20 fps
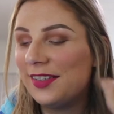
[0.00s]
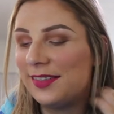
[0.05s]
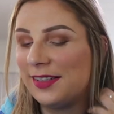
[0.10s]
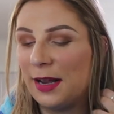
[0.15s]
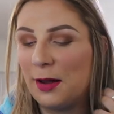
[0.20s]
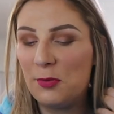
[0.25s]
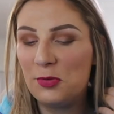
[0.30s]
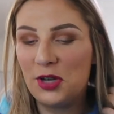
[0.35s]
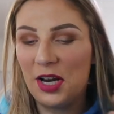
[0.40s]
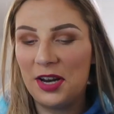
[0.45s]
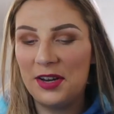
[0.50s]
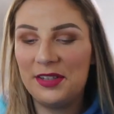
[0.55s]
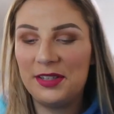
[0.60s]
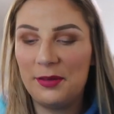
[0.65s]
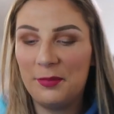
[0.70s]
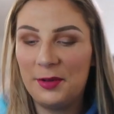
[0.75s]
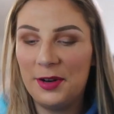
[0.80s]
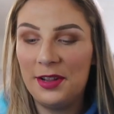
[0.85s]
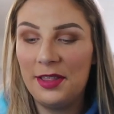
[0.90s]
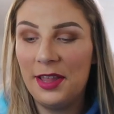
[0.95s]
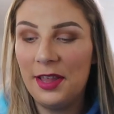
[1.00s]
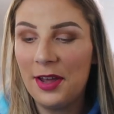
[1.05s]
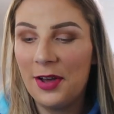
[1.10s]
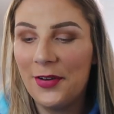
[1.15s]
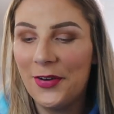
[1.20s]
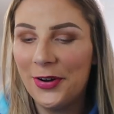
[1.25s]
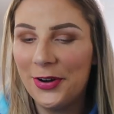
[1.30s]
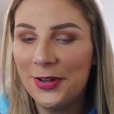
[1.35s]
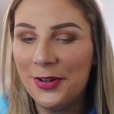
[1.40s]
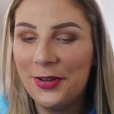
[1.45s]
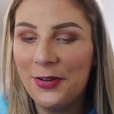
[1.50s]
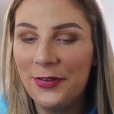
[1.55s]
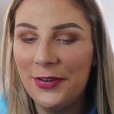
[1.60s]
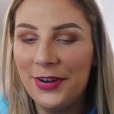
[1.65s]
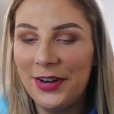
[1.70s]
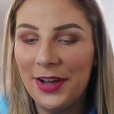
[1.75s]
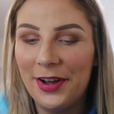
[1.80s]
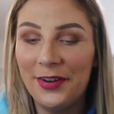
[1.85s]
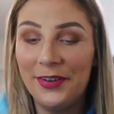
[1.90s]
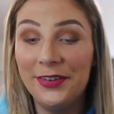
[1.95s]
I Snapchat someone and they go, are you
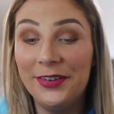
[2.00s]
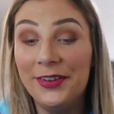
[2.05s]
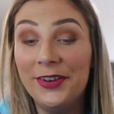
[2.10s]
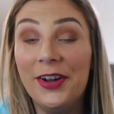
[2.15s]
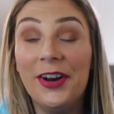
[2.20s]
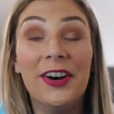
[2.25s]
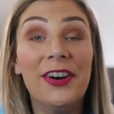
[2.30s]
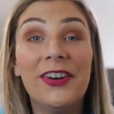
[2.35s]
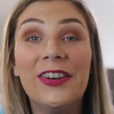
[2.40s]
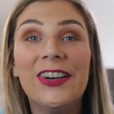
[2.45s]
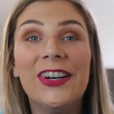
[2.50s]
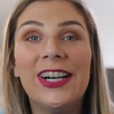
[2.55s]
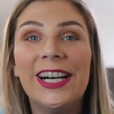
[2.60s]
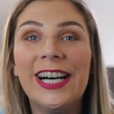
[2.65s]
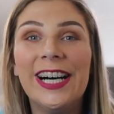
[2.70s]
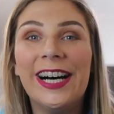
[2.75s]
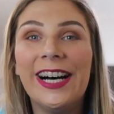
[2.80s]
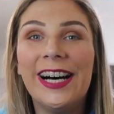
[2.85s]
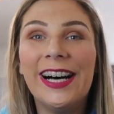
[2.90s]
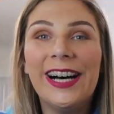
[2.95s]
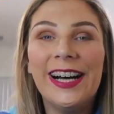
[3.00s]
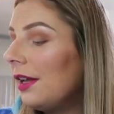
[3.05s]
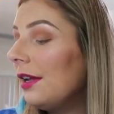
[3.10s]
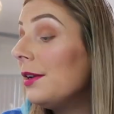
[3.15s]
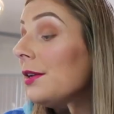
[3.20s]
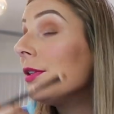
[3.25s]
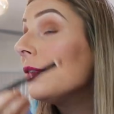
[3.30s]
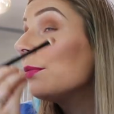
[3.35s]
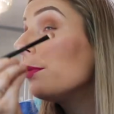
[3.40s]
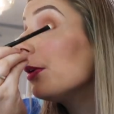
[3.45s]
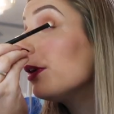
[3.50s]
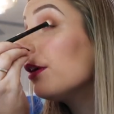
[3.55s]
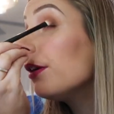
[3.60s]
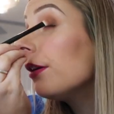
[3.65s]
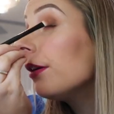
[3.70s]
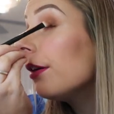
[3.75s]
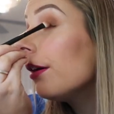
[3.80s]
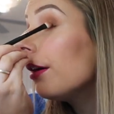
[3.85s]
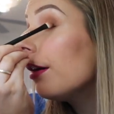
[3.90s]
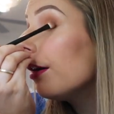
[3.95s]
going out? No. I just
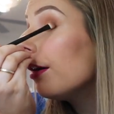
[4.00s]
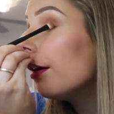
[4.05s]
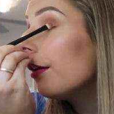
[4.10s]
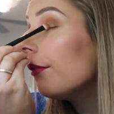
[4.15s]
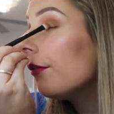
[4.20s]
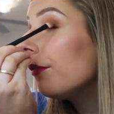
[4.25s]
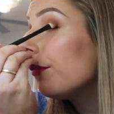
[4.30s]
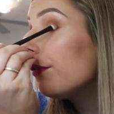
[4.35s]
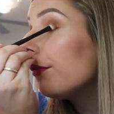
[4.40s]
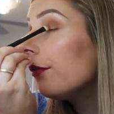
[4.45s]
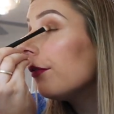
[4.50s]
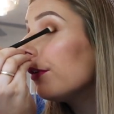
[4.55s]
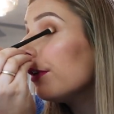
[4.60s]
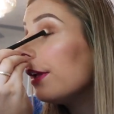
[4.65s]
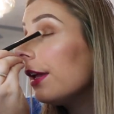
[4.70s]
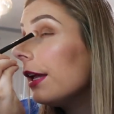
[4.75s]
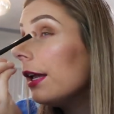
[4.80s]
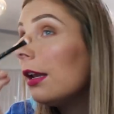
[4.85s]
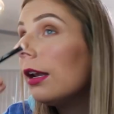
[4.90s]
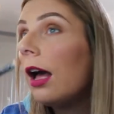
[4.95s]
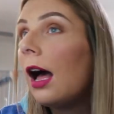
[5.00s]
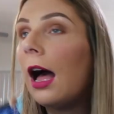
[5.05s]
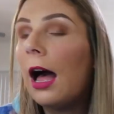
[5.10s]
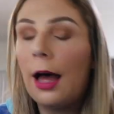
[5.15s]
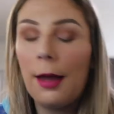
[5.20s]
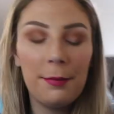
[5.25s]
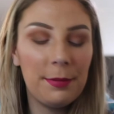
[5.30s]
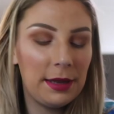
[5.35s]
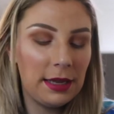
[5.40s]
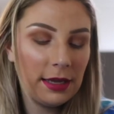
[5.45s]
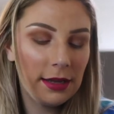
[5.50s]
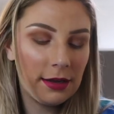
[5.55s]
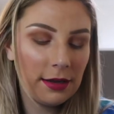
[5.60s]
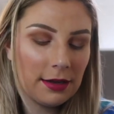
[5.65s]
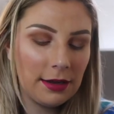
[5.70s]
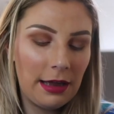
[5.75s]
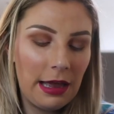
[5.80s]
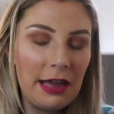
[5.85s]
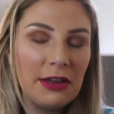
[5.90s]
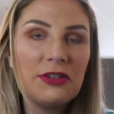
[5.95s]
wear freaking hot
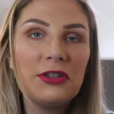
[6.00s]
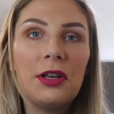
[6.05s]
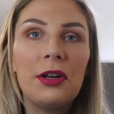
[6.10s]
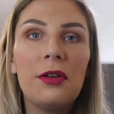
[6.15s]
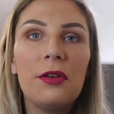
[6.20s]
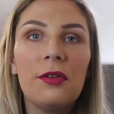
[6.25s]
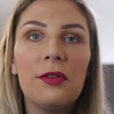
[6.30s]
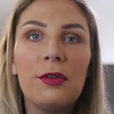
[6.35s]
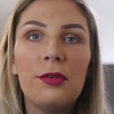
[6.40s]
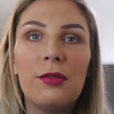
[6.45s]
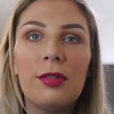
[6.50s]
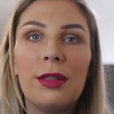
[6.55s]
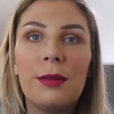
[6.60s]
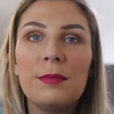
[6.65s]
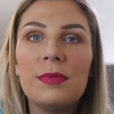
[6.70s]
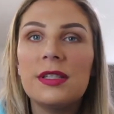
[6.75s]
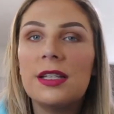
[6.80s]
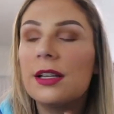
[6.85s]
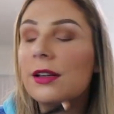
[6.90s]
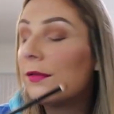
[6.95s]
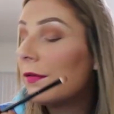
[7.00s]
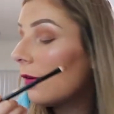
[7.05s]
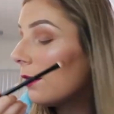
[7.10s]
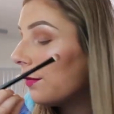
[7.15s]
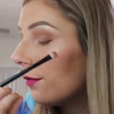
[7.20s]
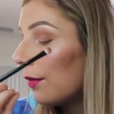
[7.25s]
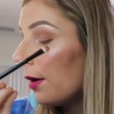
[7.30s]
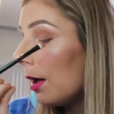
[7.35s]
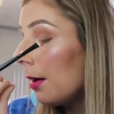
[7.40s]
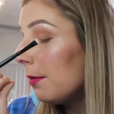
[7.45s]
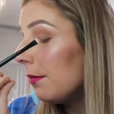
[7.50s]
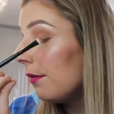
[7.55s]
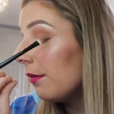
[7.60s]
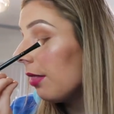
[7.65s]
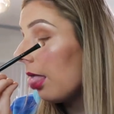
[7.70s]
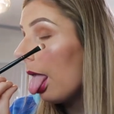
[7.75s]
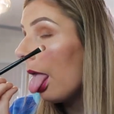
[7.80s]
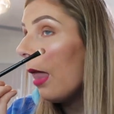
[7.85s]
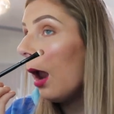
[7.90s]
pink eyeshadow or lipstick for front.